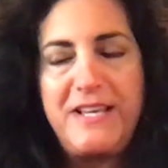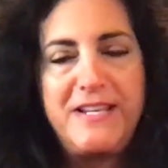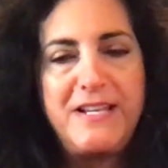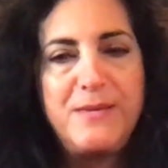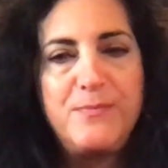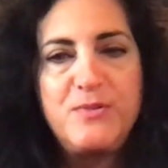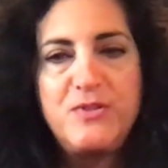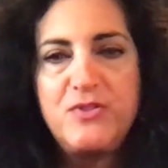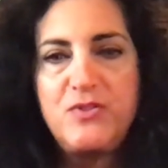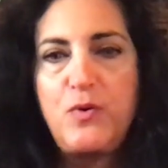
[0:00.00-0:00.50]
I'm
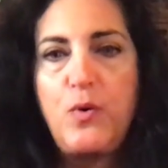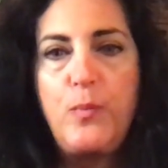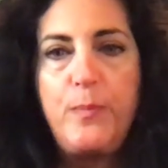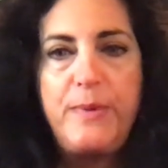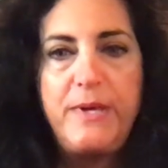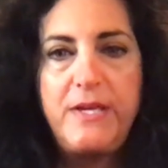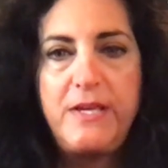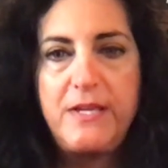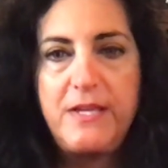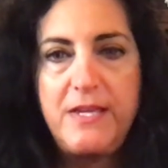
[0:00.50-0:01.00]
so
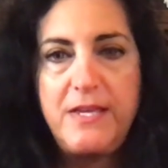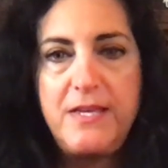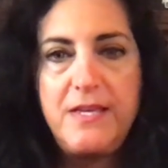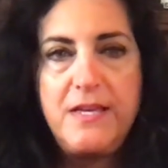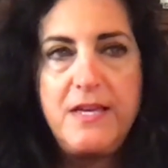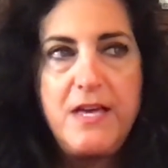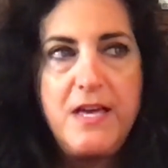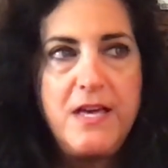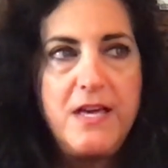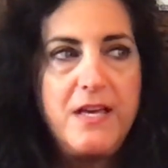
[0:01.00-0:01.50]
picky,
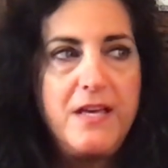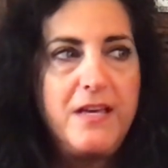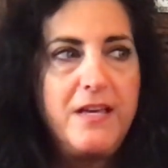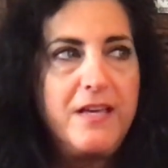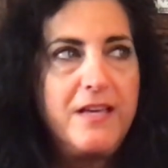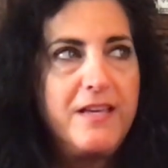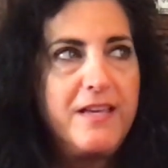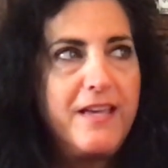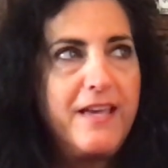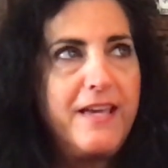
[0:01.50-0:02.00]

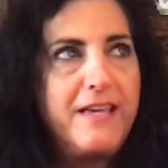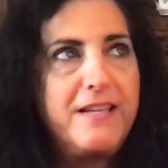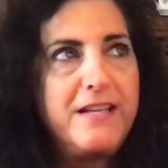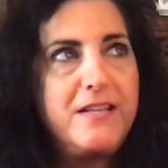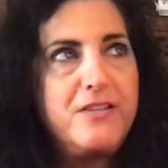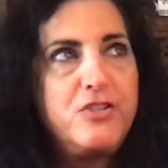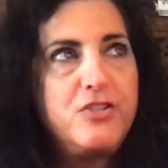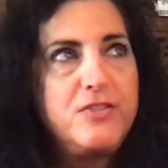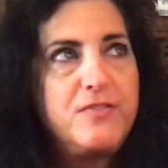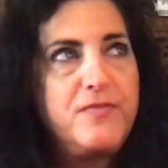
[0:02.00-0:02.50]
and I
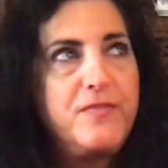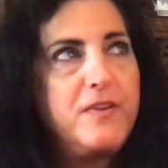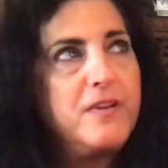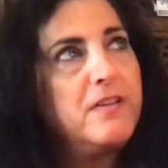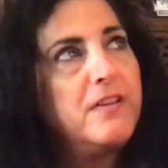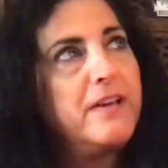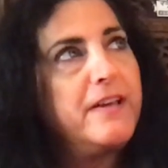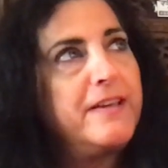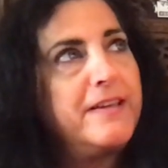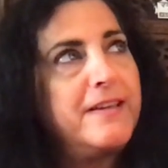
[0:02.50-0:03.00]
just feel
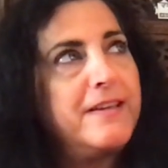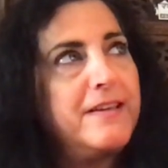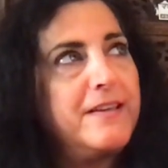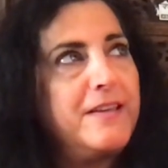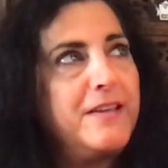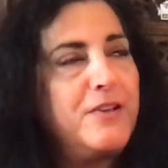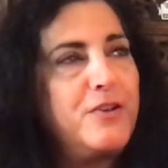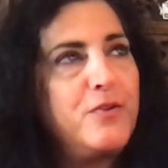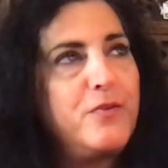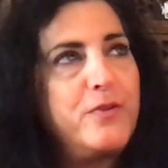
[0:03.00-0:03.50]
like,
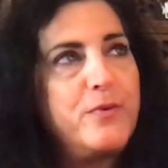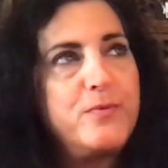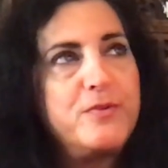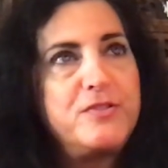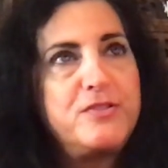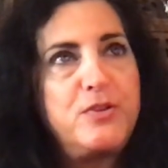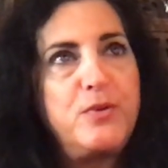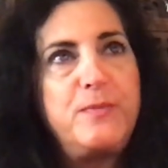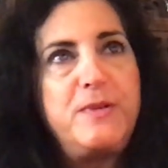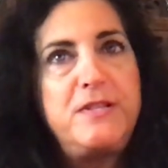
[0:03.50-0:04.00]
you know, there were
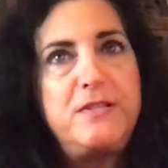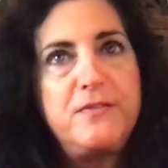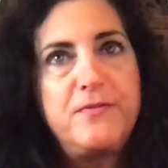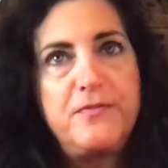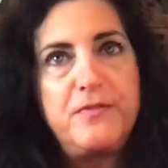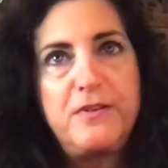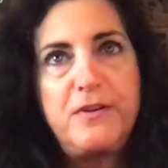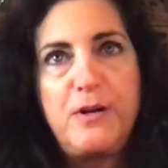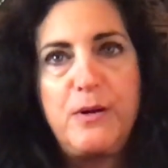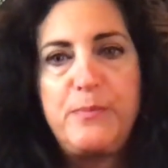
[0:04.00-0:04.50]
so many
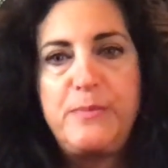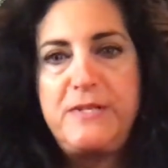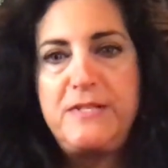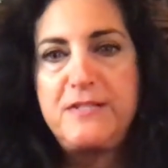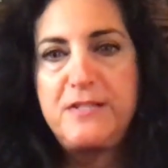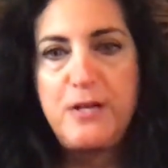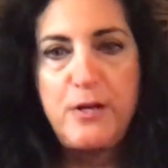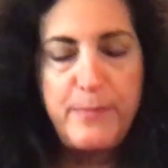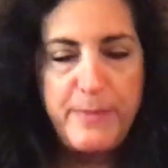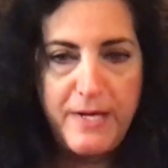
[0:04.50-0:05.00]
different companies
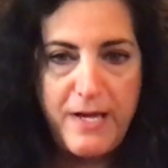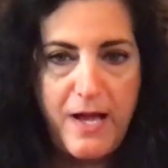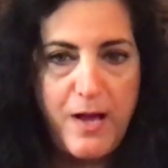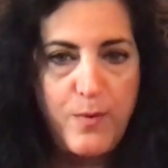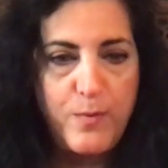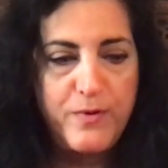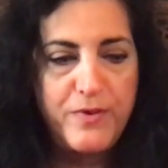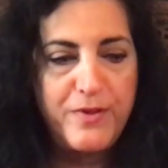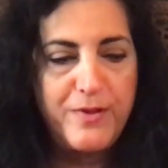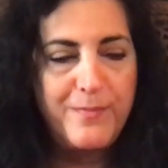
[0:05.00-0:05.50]
coming out
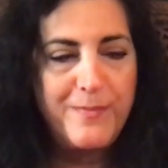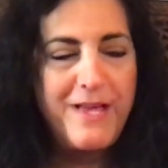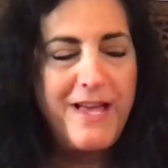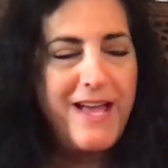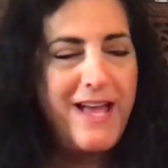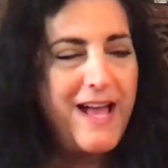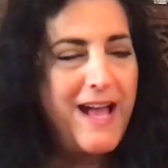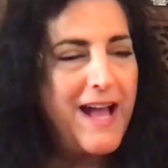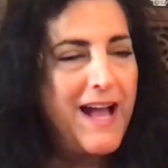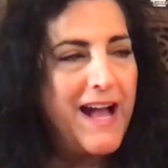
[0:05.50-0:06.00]
with them.
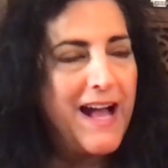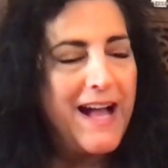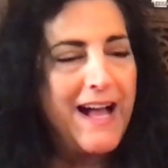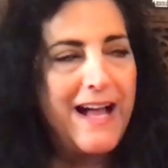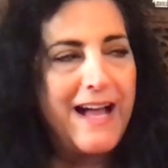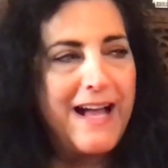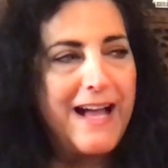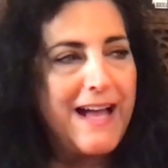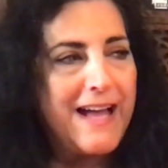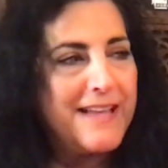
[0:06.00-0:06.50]

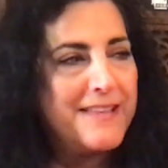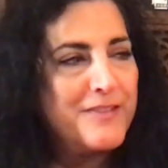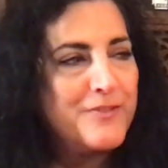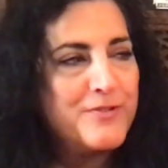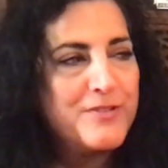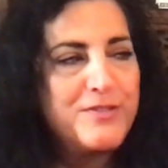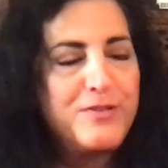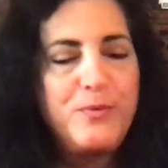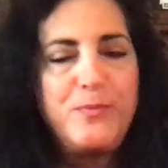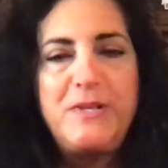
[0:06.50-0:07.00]
There's
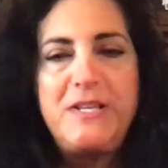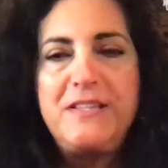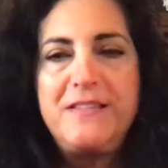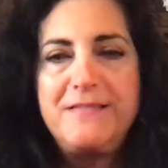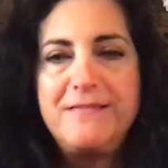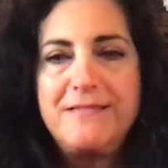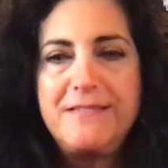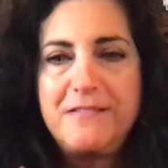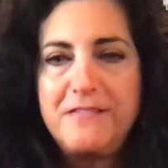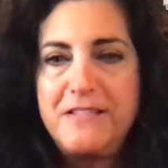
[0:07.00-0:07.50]
so many
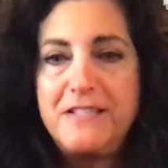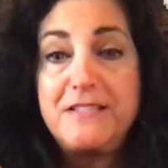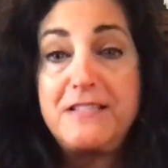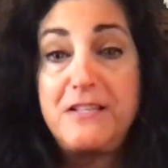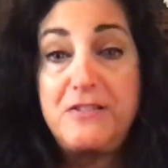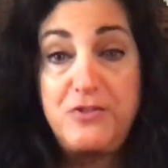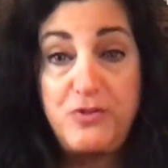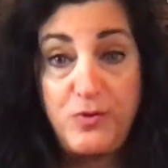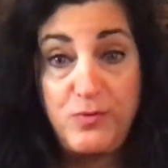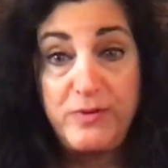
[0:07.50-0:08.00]
little things I
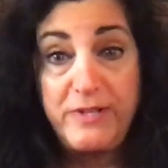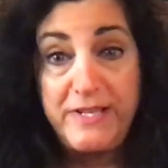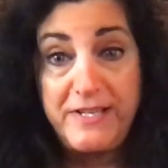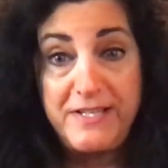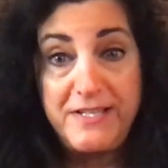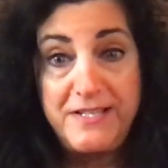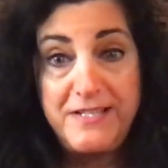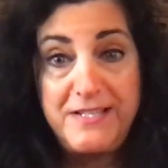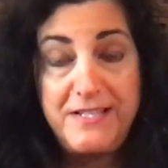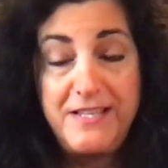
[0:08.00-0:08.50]
don't like in
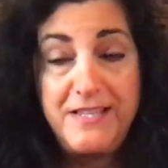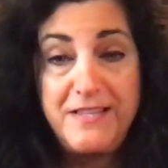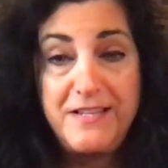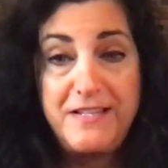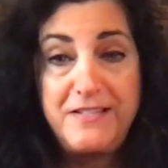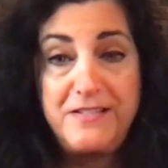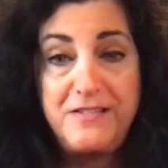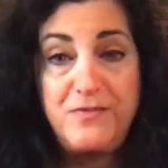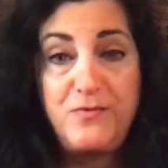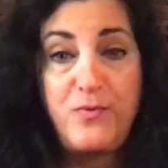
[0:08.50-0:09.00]
a tea that I
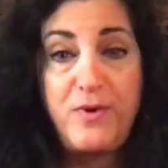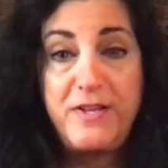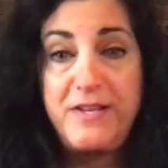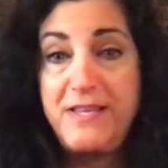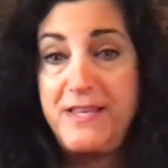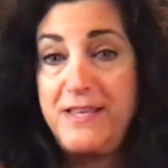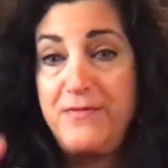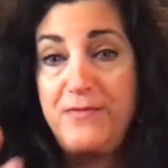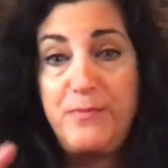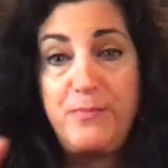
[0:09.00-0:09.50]
didn't want to
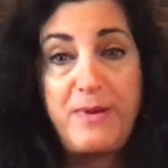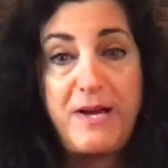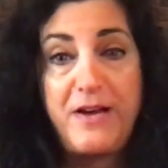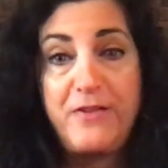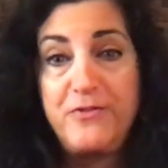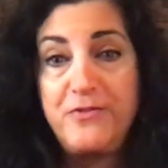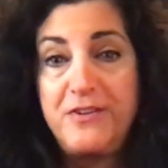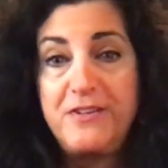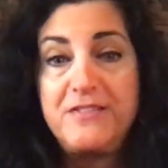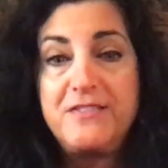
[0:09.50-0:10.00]
even
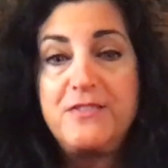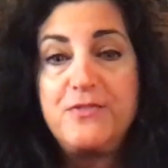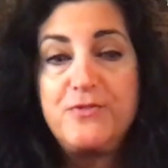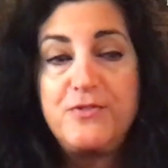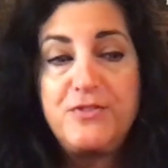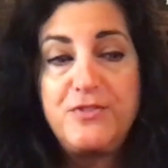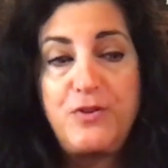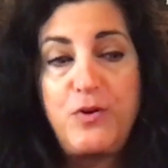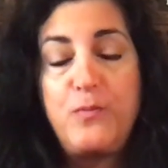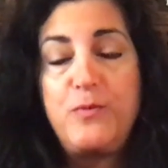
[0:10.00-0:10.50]
bother, because there's
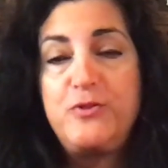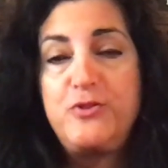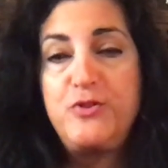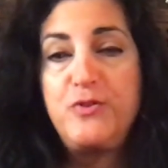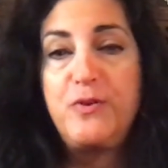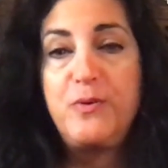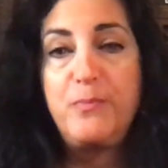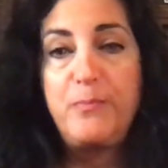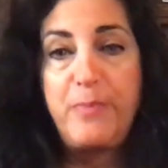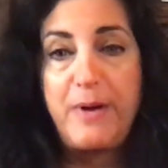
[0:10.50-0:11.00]
so much you
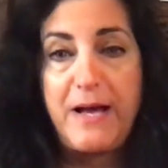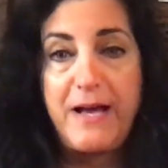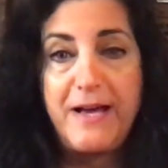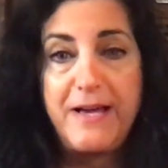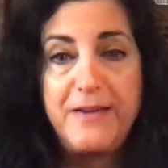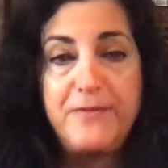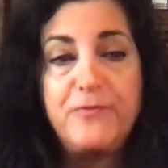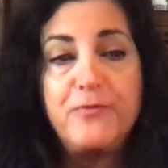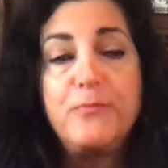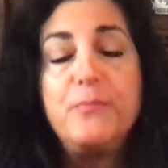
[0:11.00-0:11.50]
can buy,
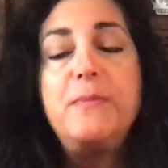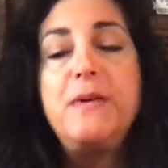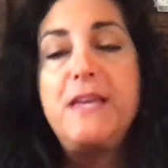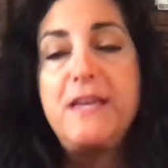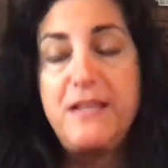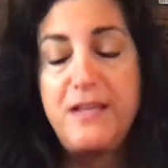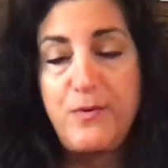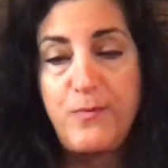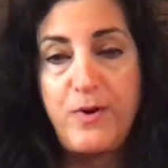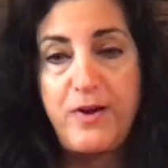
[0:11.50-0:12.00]
for me
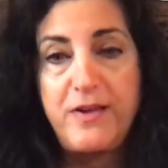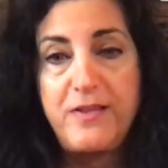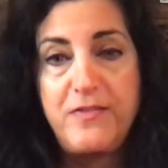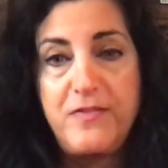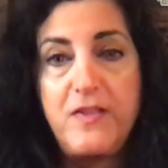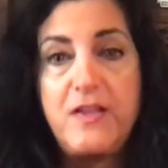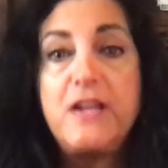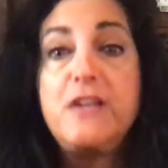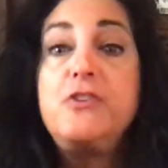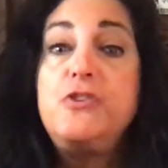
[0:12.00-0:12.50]
anyway,
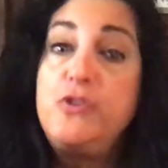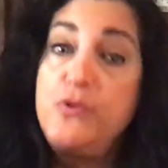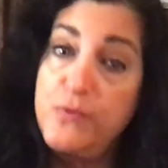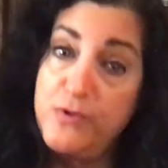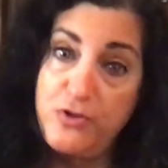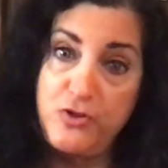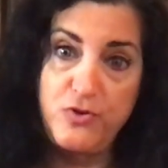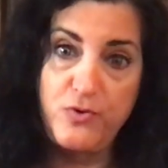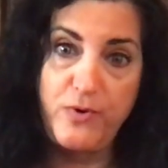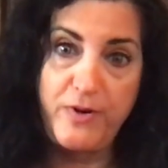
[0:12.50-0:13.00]
that I do
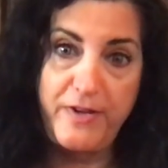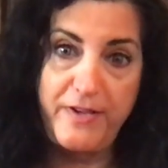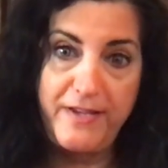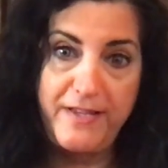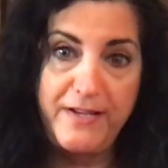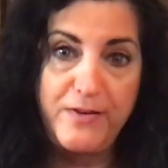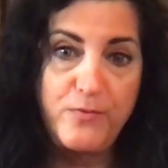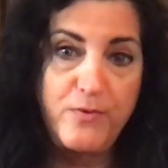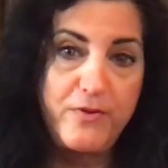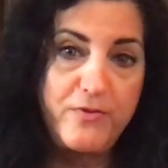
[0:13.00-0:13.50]
enjoy, and
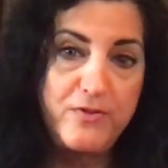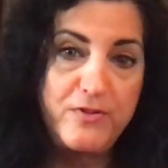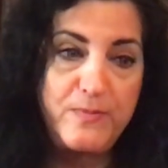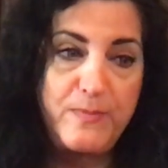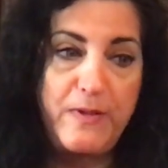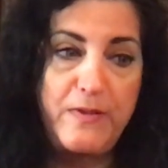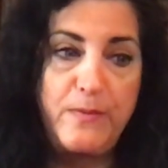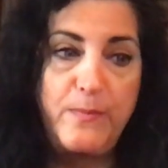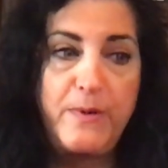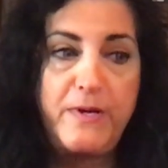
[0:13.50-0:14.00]
I'd rather
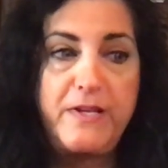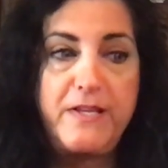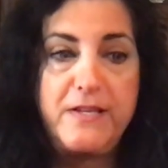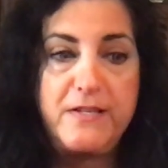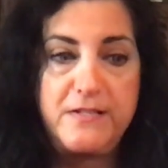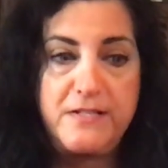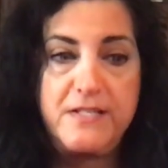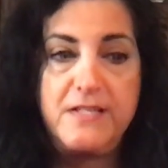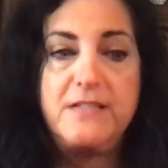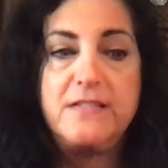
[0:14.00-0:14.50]
spend the money on
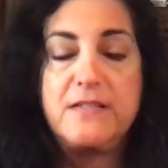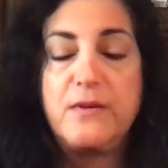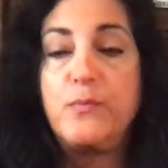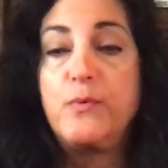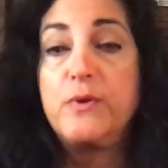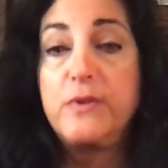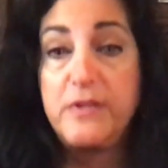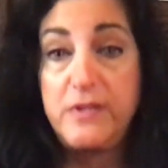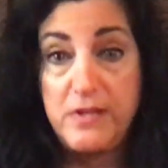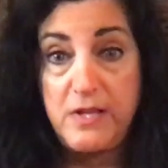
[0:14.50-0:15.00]
teas I
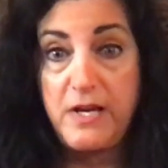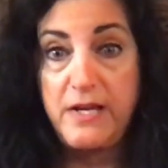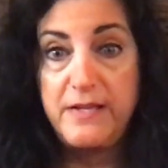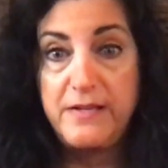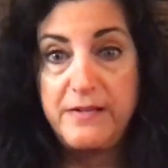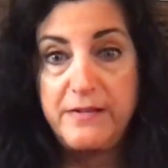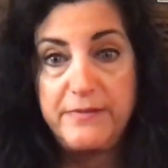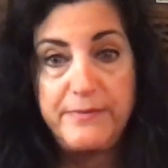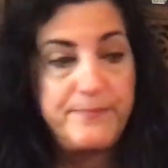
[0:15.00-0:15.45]
really like.